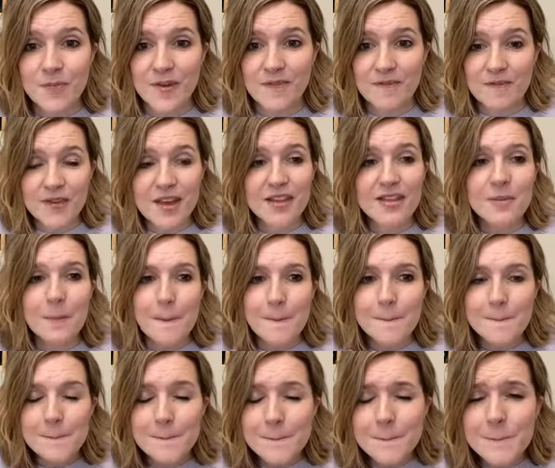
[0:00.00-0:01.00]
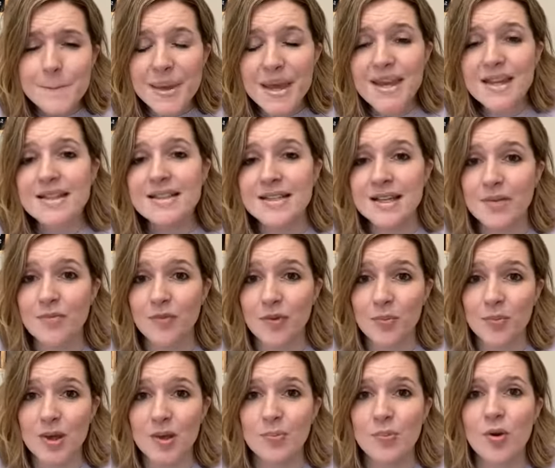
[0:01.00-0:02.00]
fifth big tip for
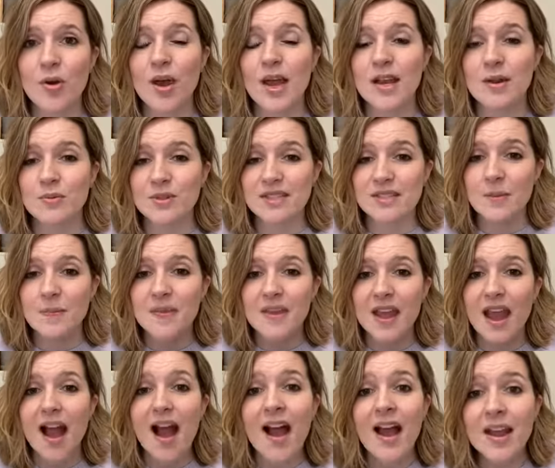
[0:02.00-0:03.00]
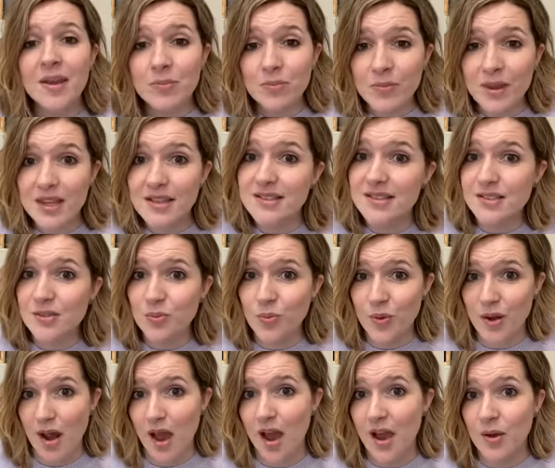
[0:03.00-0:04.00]
people, and it was something I missed
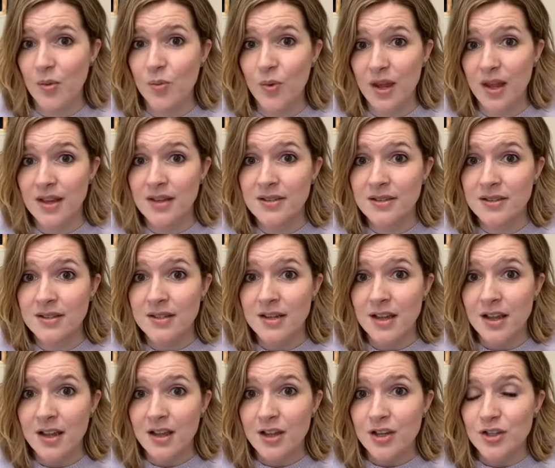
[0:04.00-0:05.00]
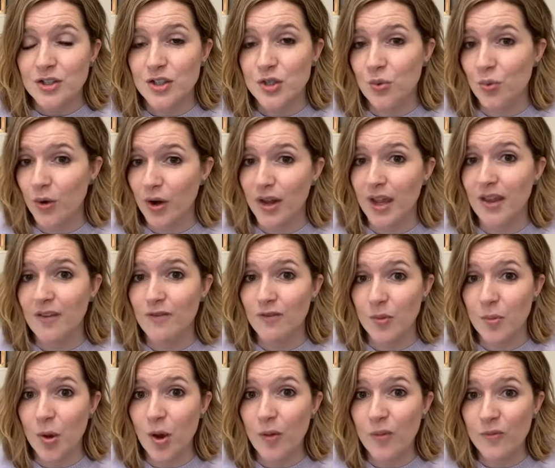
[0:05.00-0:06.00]
when I went to working
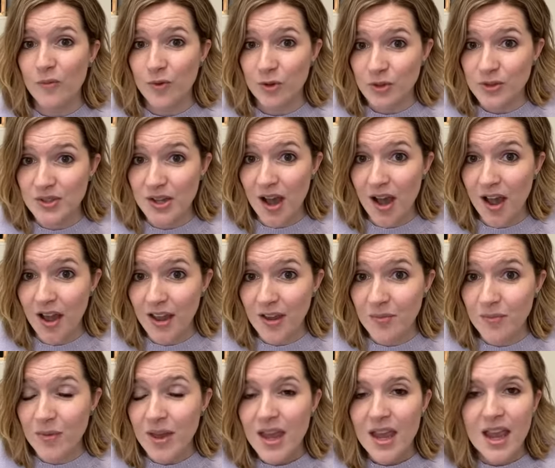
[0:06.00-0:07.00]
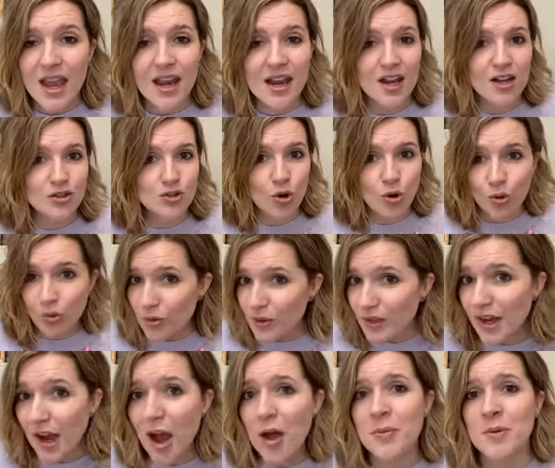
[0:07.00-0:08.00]
from home full time, and it totally
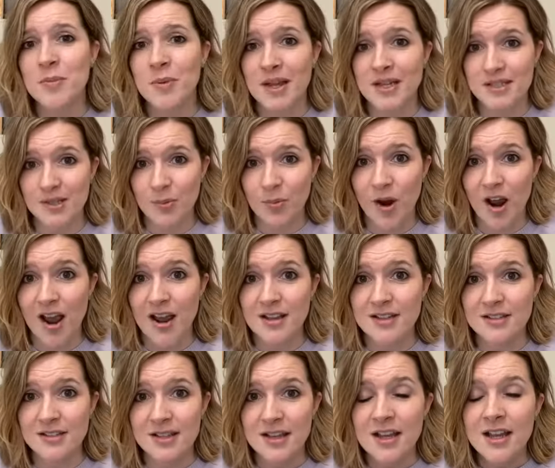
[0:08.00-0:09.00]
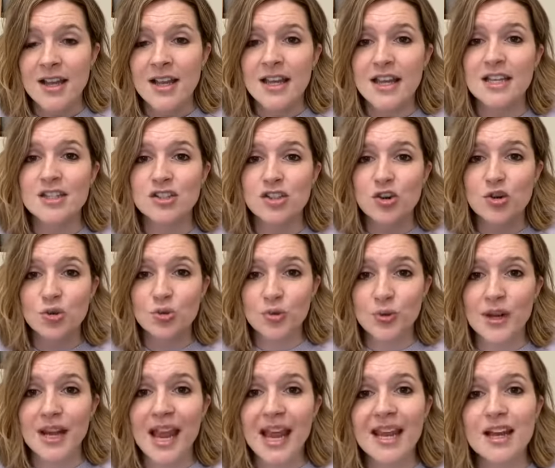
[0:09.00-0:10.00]
caught me by surprise, is
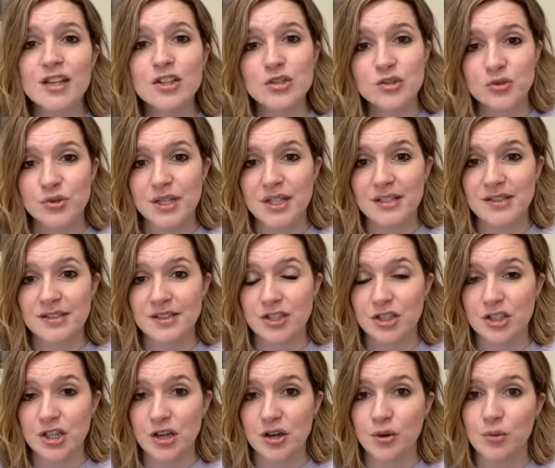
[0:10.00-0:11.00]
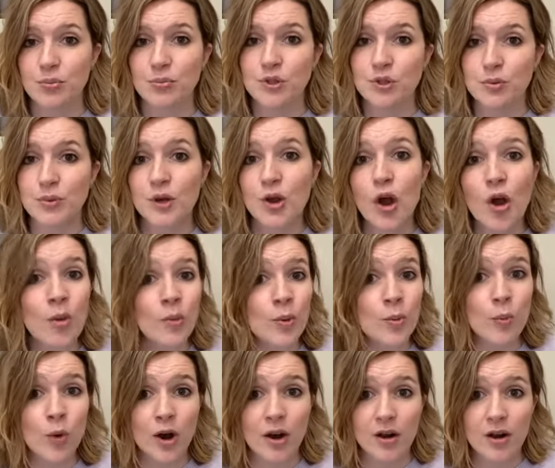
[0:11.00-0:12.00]
create a transition between home
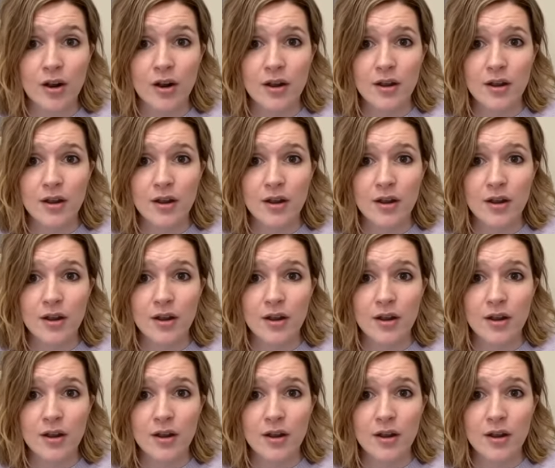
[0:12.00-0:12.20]
and work.